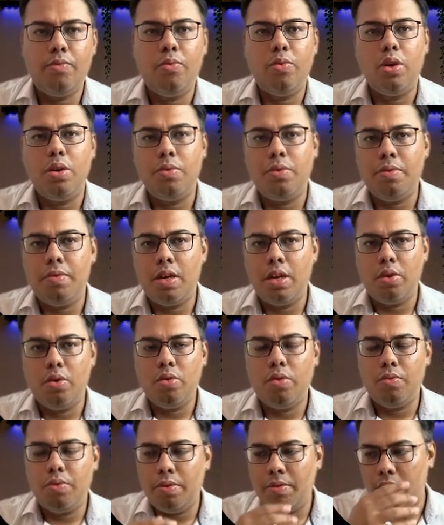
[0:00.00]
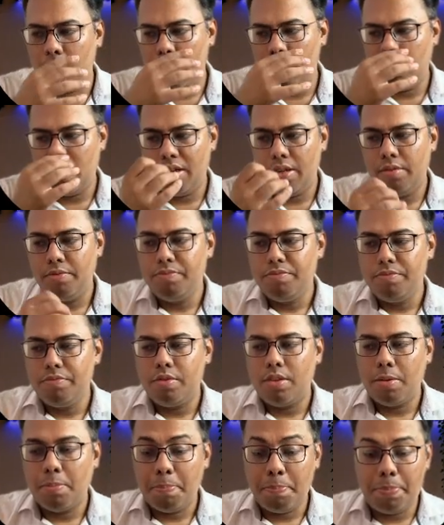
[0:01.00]
what we will do, we will
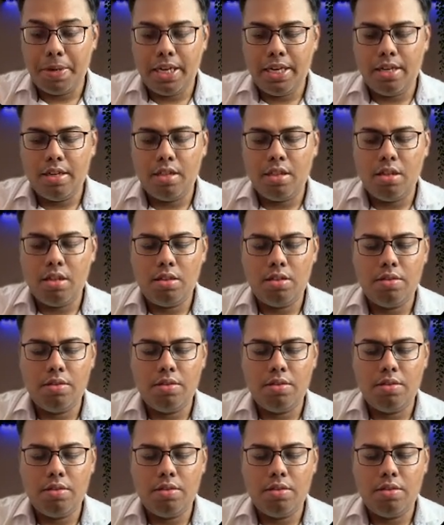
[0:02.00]
print the